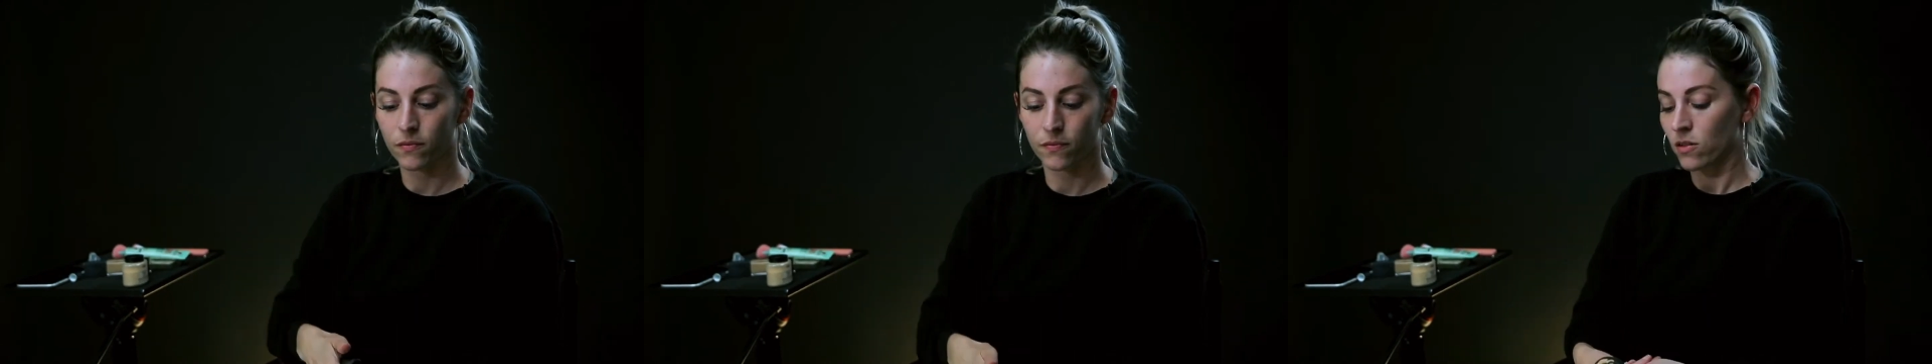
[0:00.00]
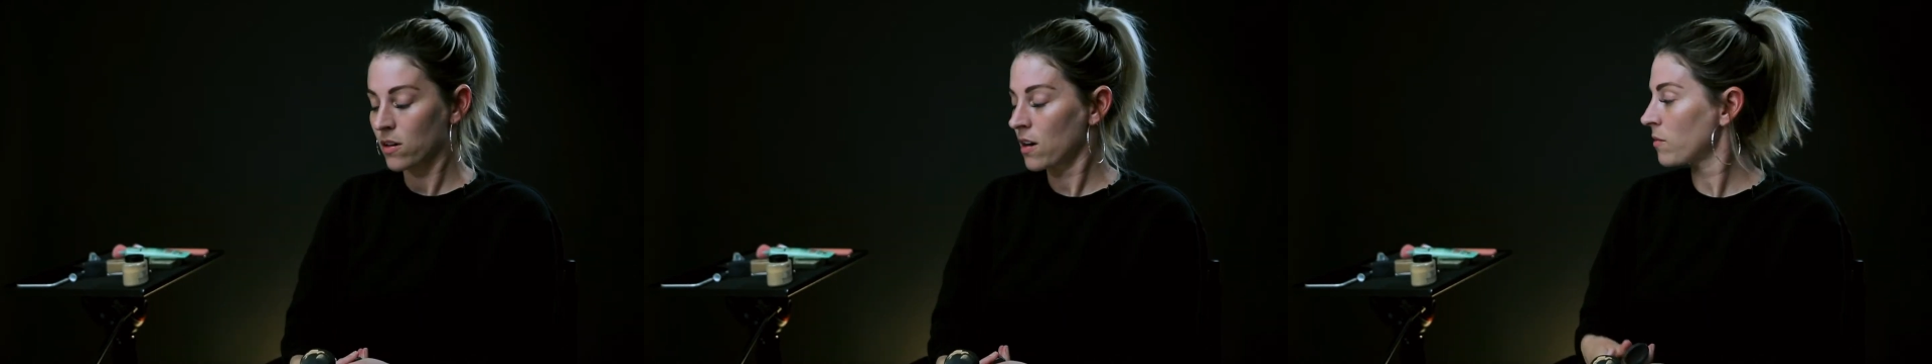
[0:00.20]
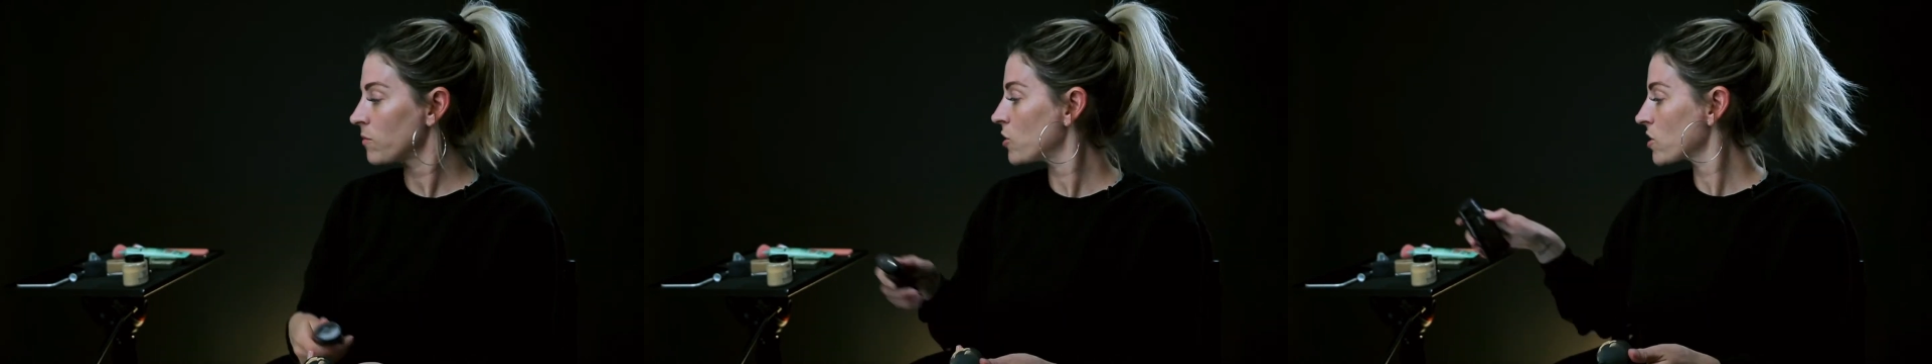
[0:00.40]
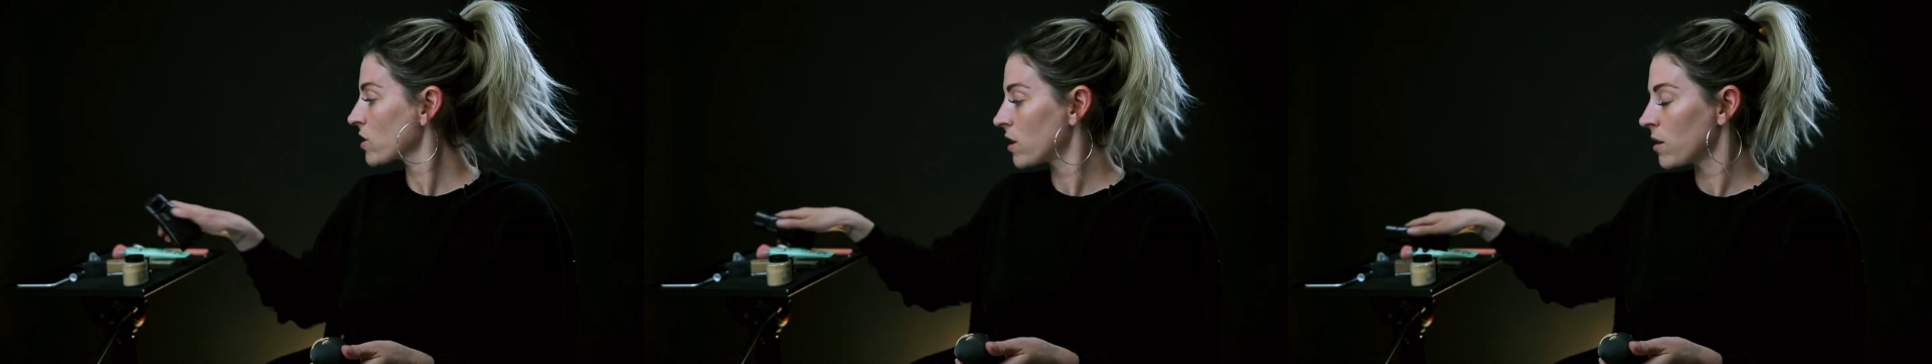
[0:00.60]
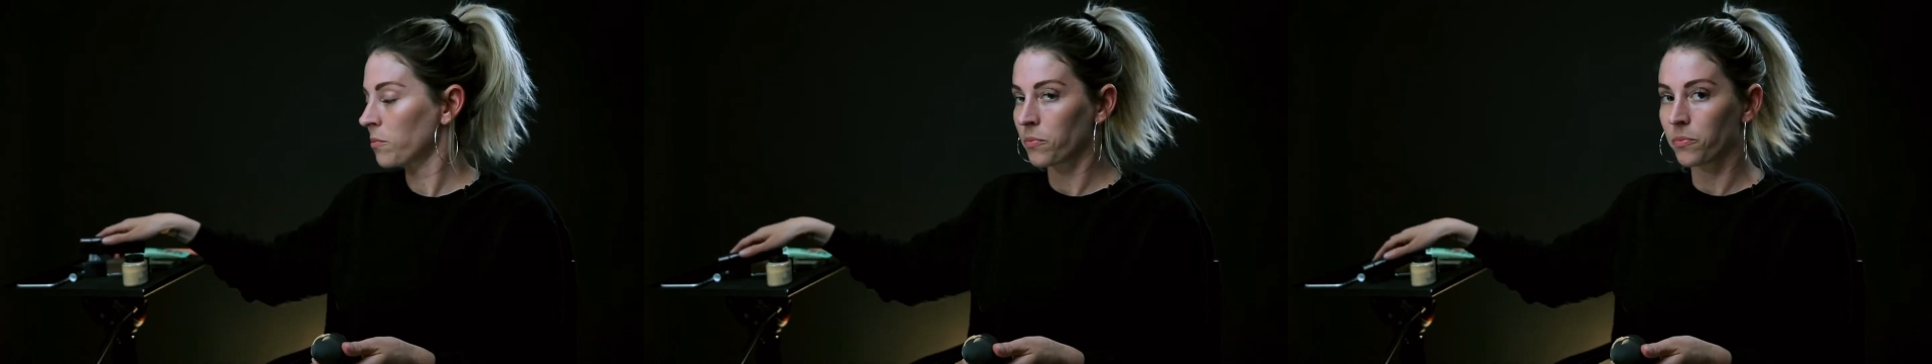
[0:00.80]
So now I'm just
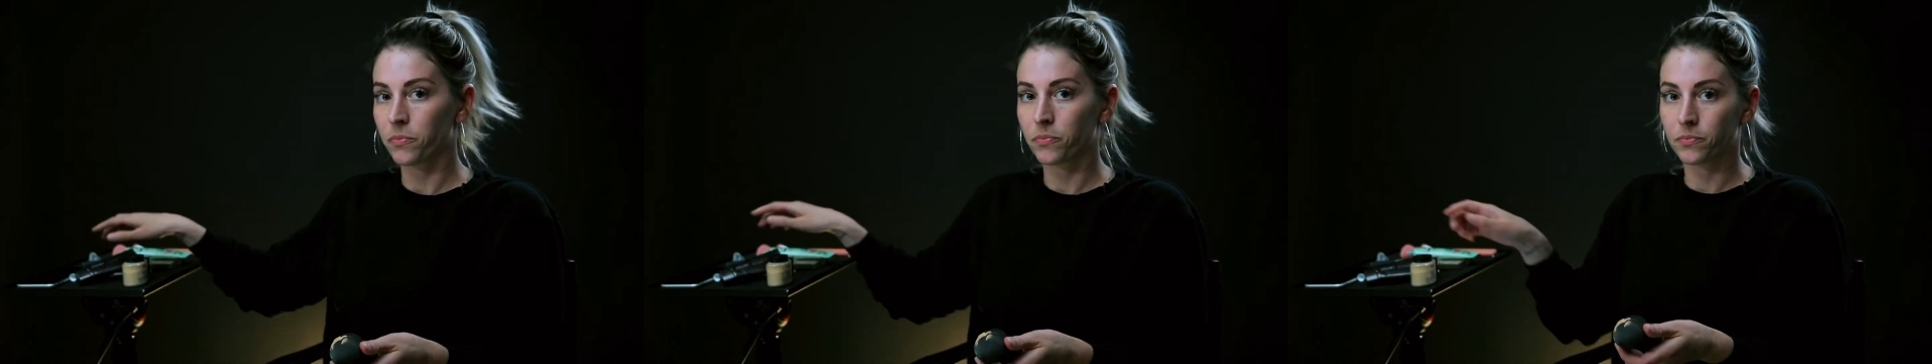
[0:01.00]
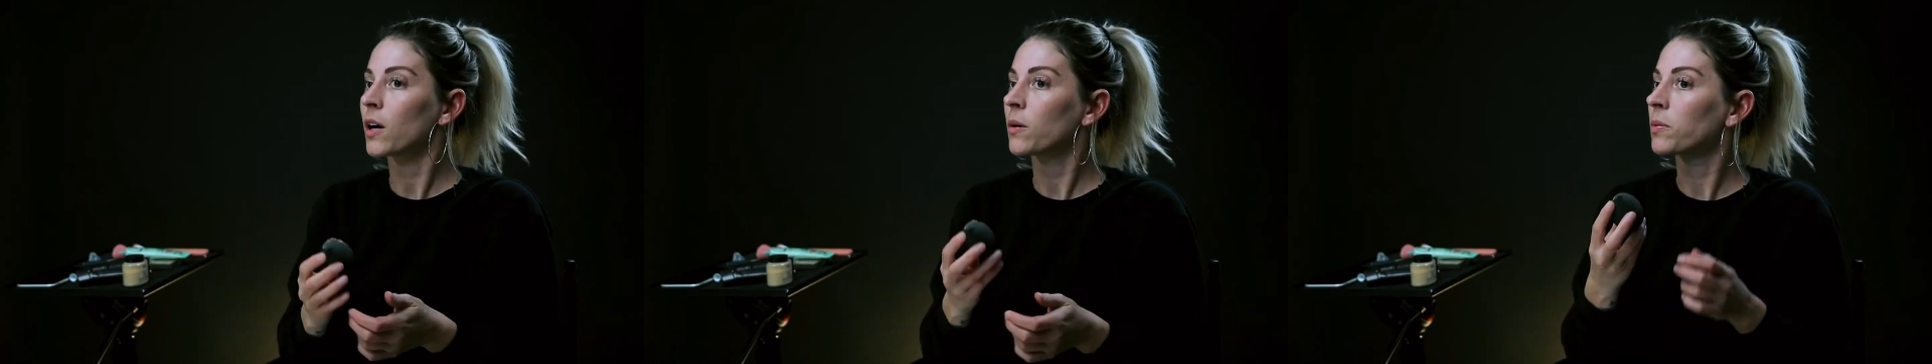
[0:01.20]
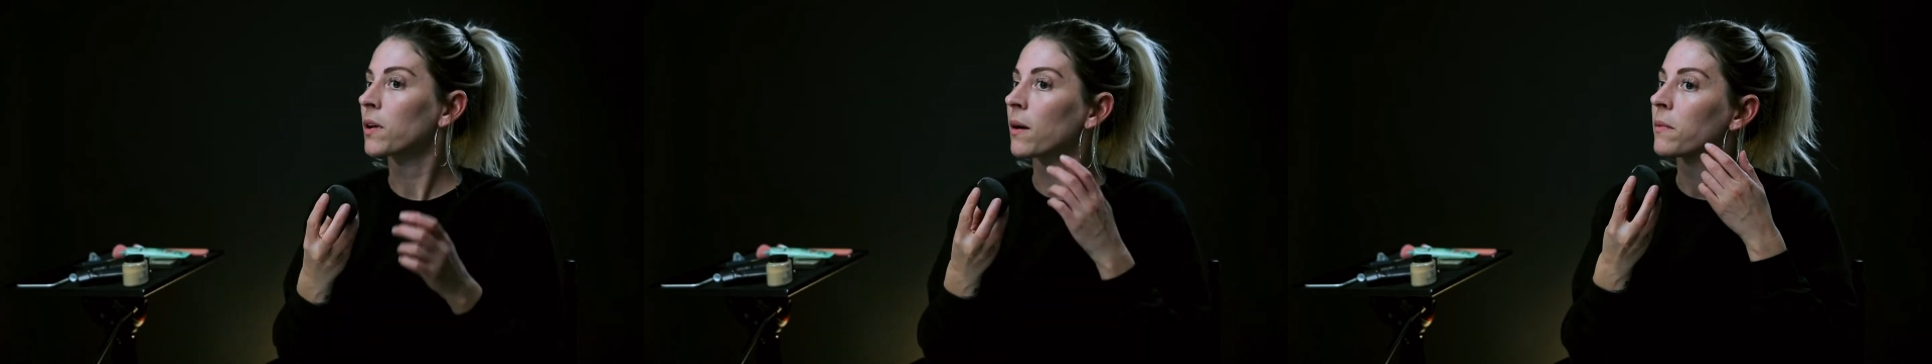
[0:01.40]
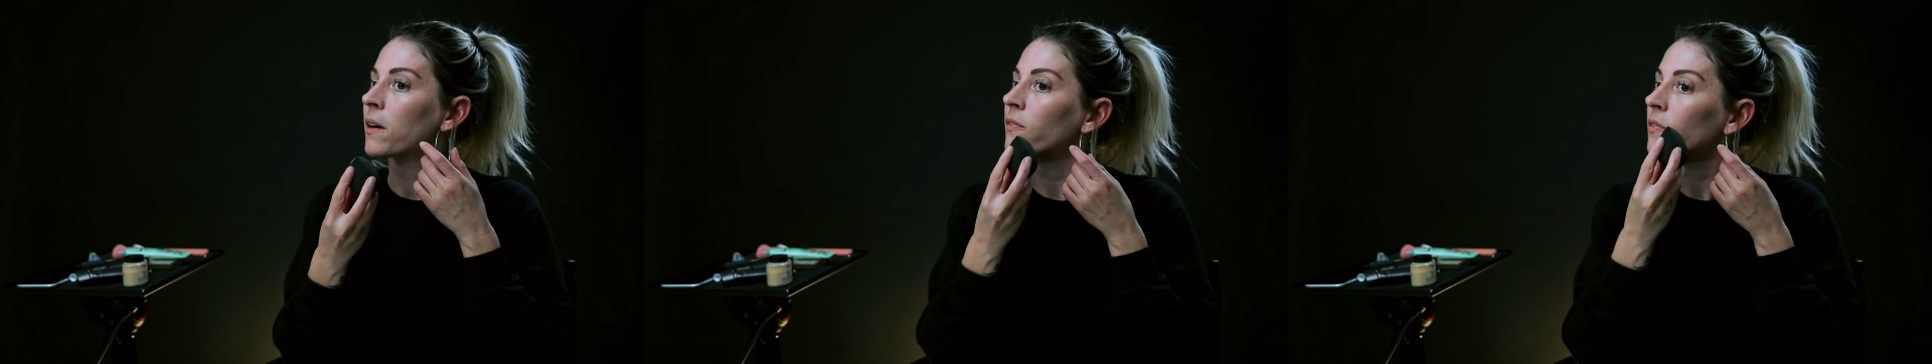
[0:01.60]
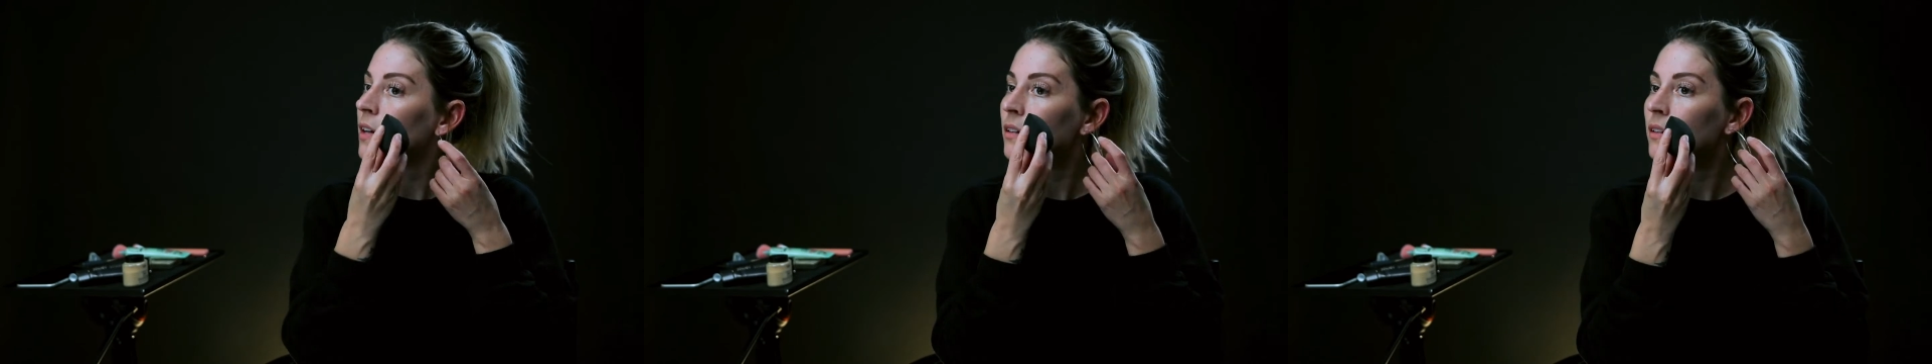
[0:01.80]
gonna apply my
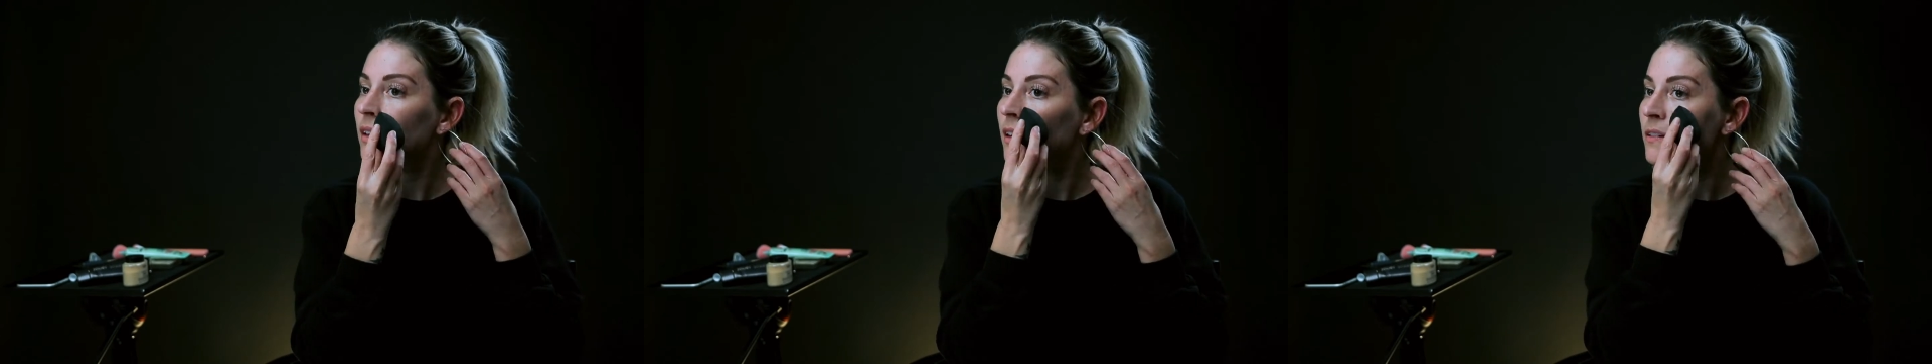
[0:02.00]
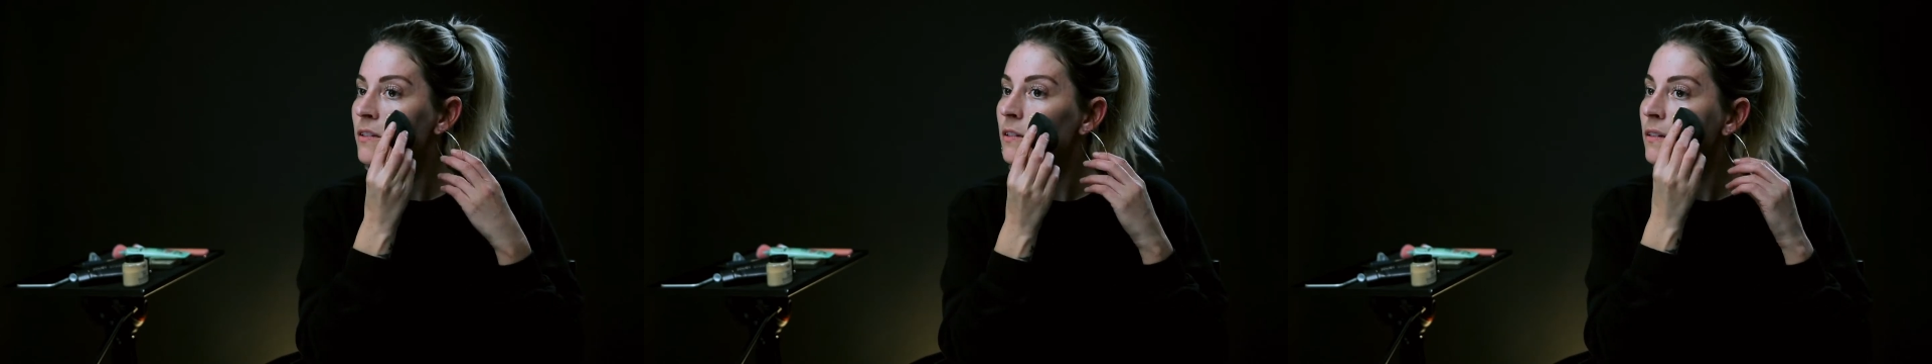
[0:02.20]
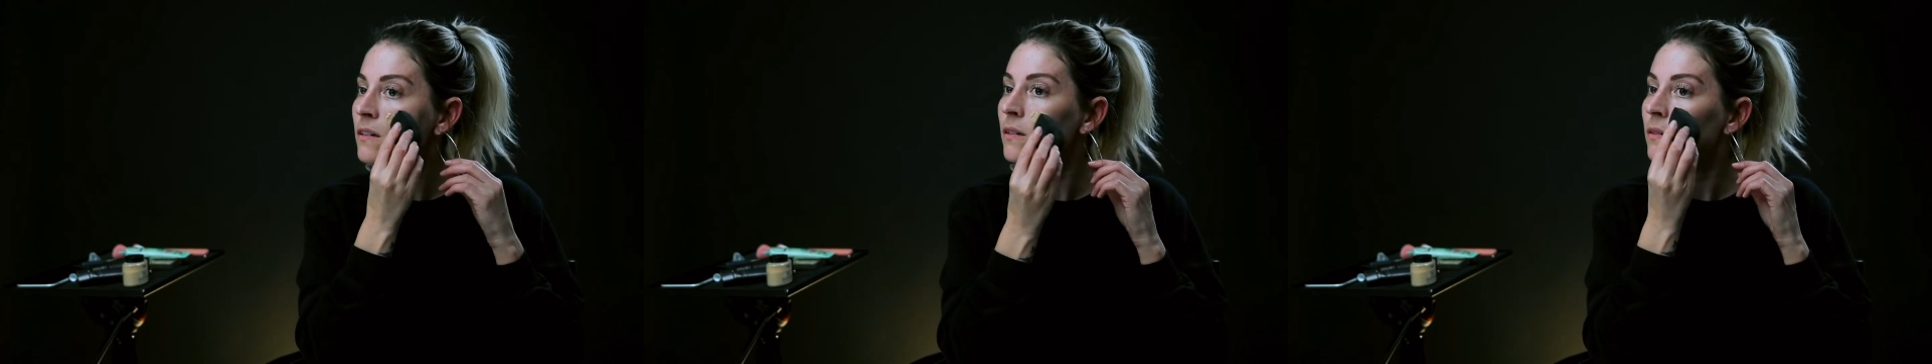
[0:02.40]
foundation.